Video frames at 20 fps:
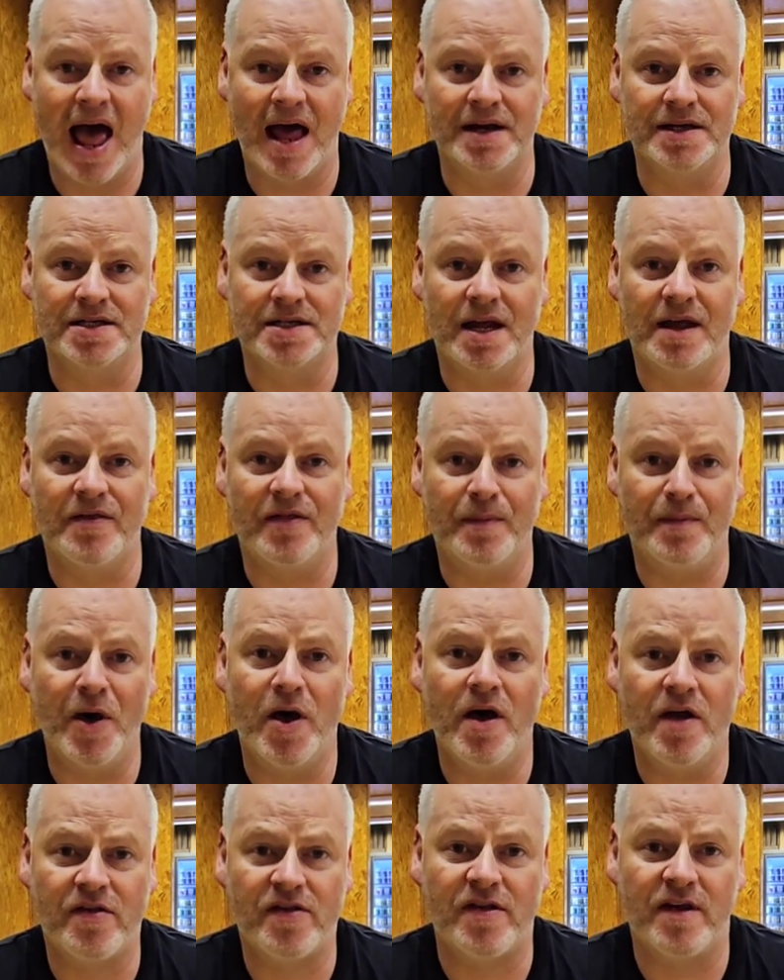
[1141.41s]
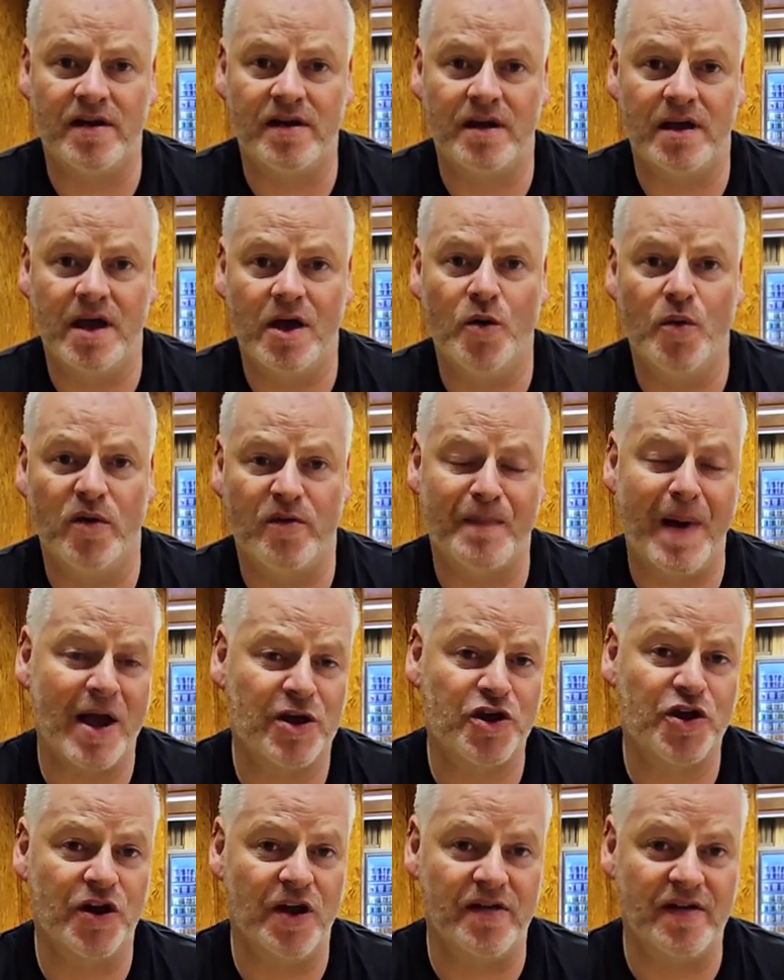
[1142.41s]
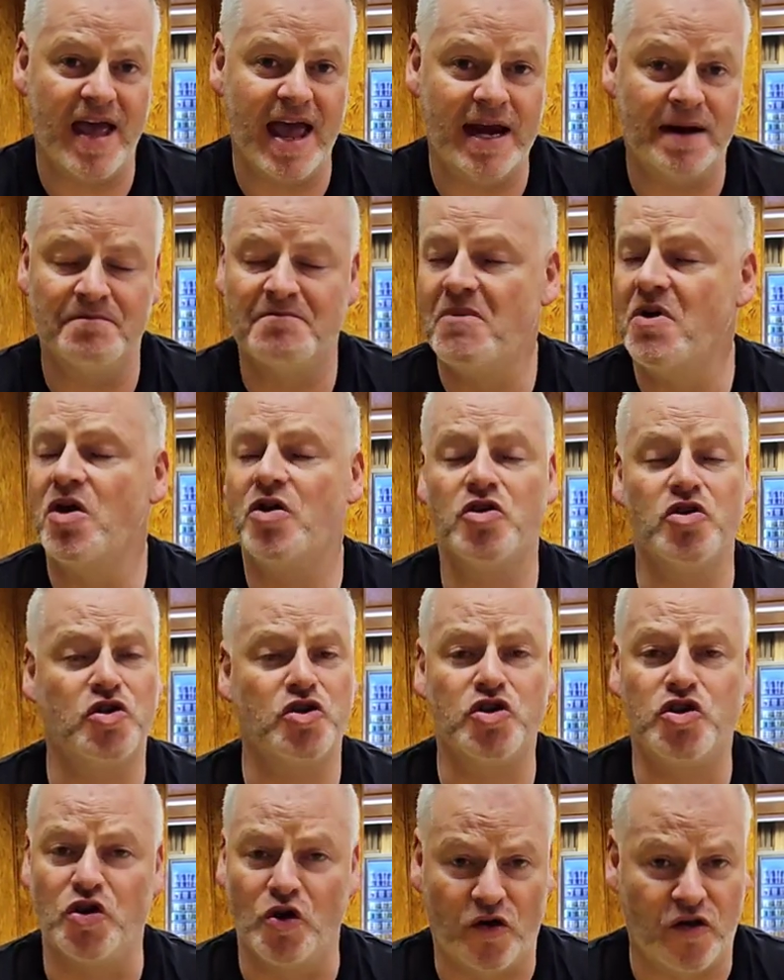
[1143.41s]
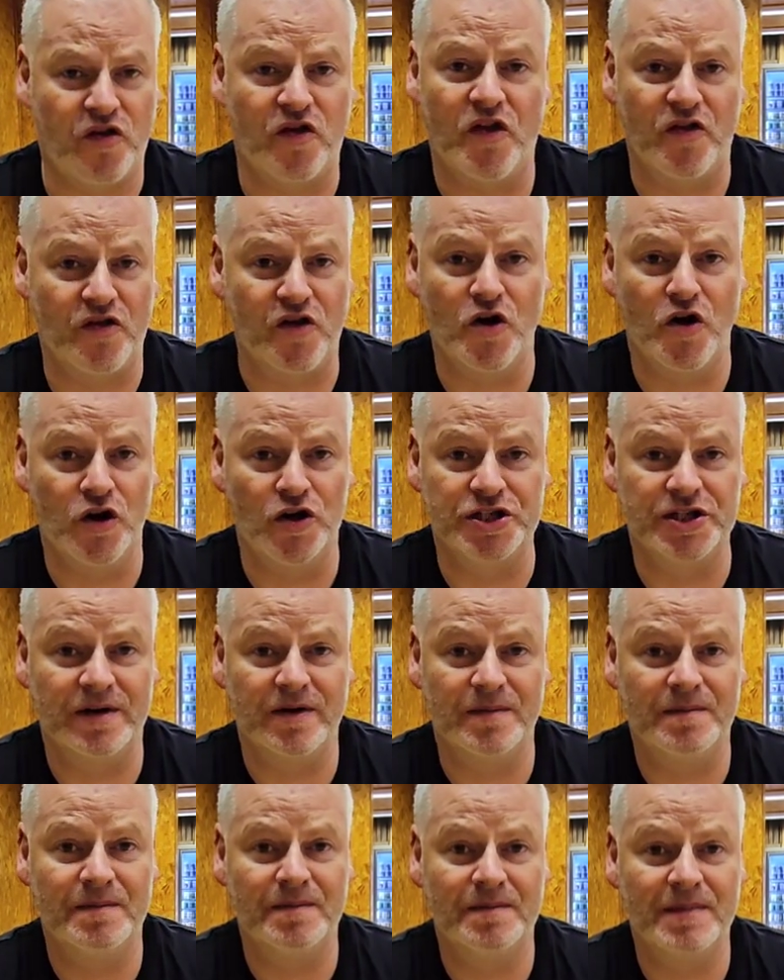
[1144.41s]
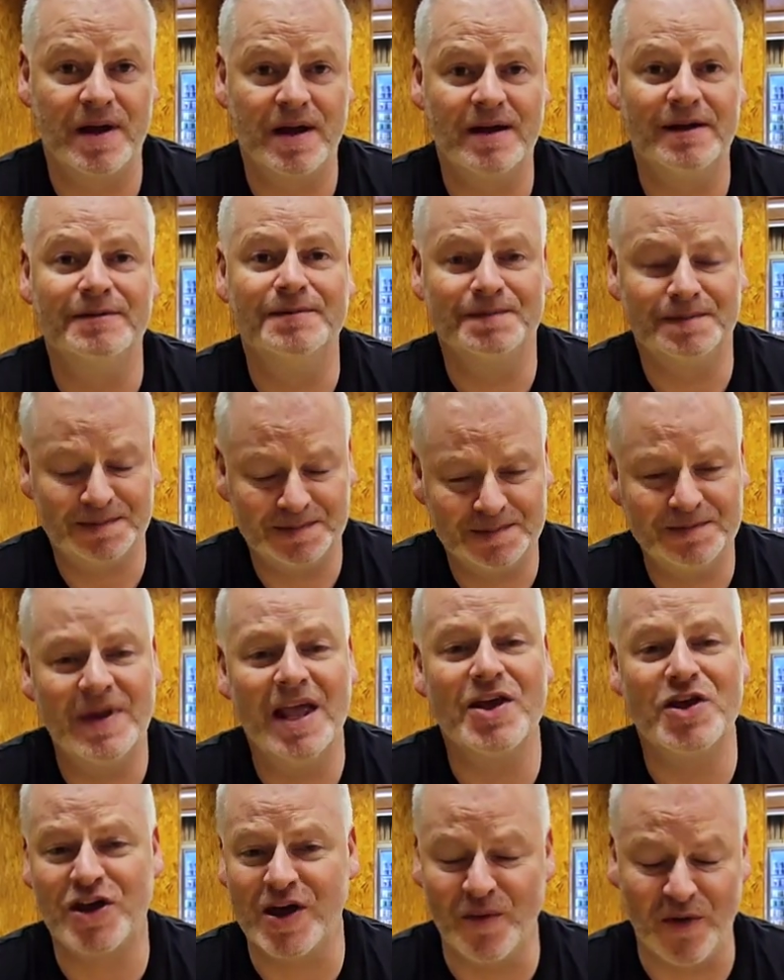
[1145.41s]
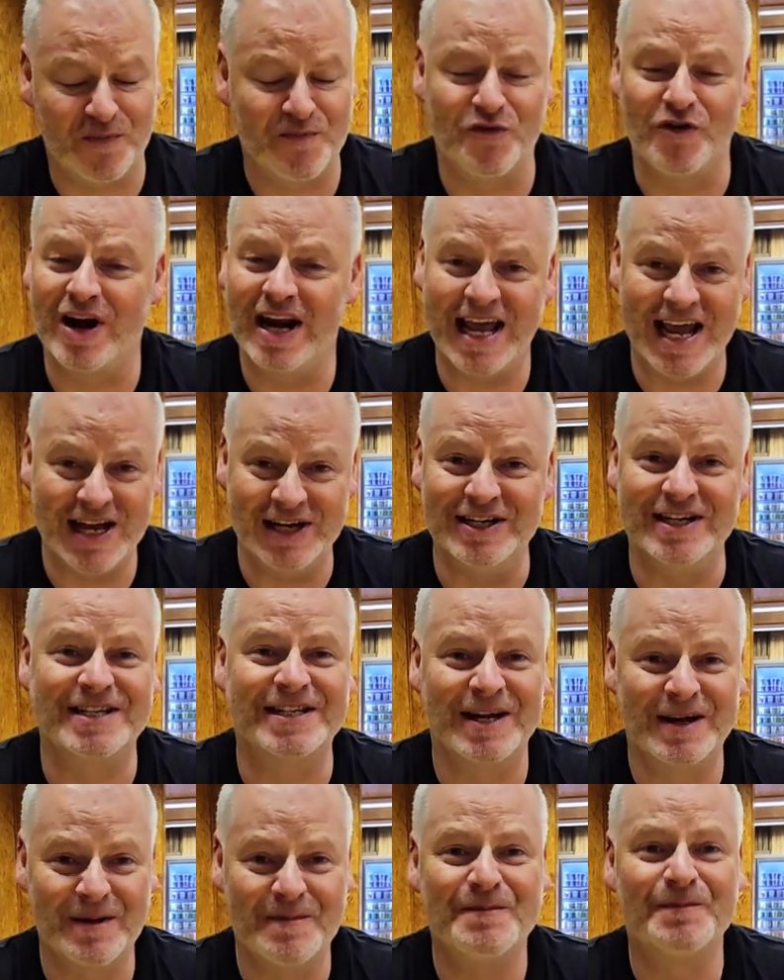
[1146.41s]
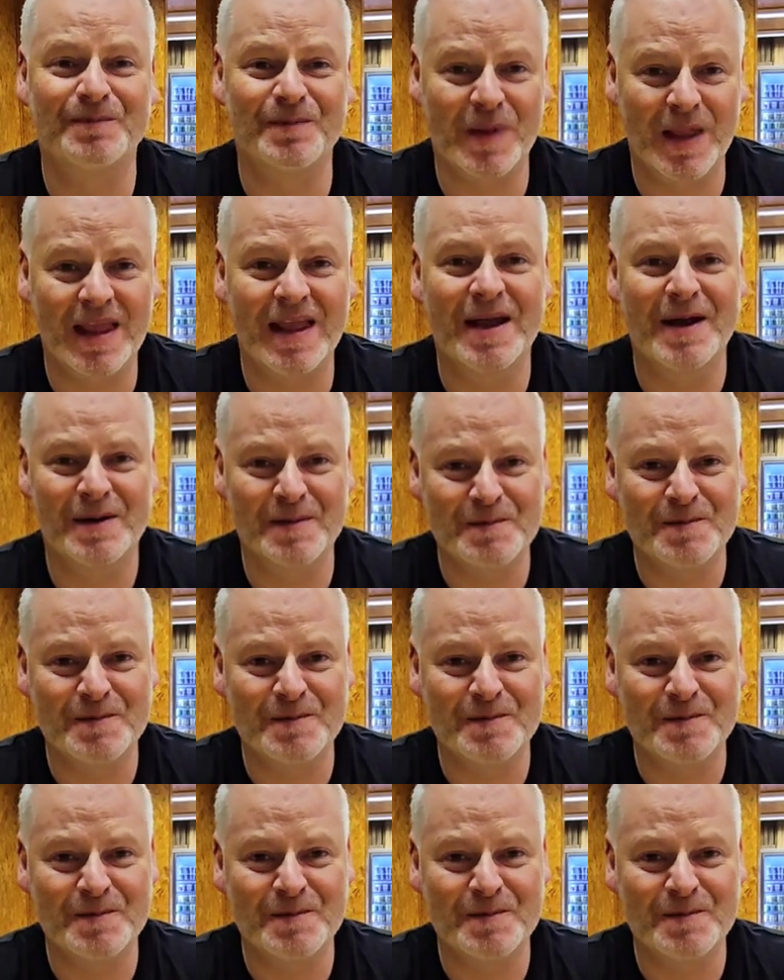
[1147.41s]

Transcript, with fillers: and the person who was batching us in, just as good. Yeah, she was cracking as she well, was wasn't she? She really was.